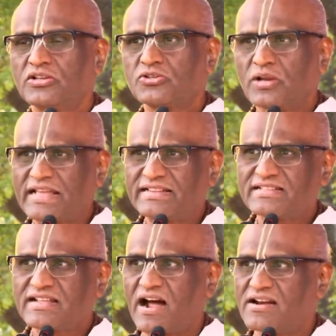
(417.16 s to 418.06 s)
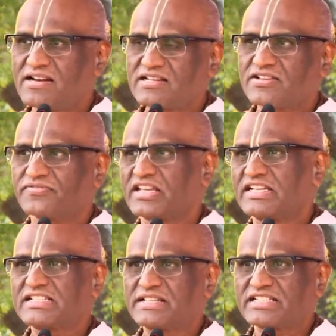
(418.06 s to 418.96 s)
So like this, there are hundreds of
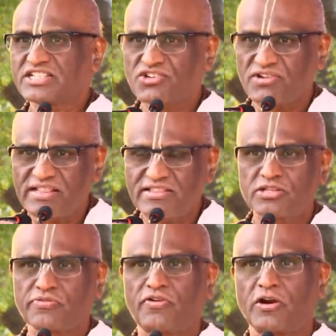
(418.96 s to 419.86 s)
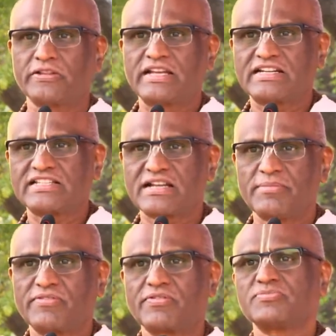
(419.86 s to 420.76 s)
things. The strength to follow that is
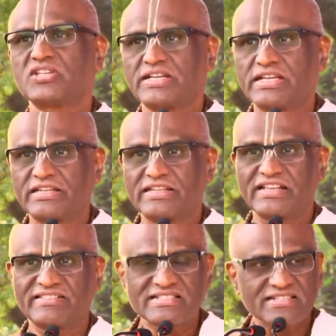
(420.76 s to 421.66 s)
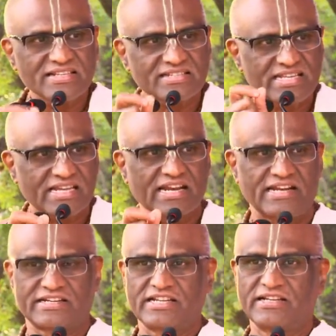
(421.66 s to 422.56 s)
coming from Sankirtana. This is a
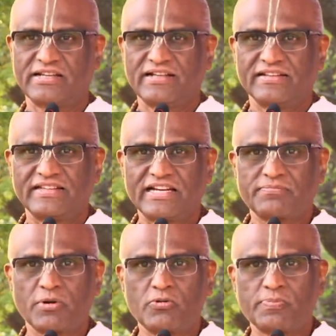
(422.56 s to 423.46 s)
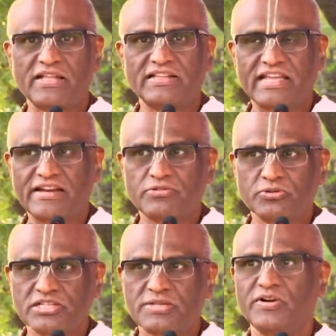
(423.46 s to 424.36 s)
secret that Prabhupada gave
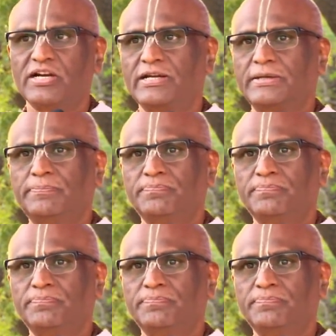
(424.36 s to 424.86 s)
to this world.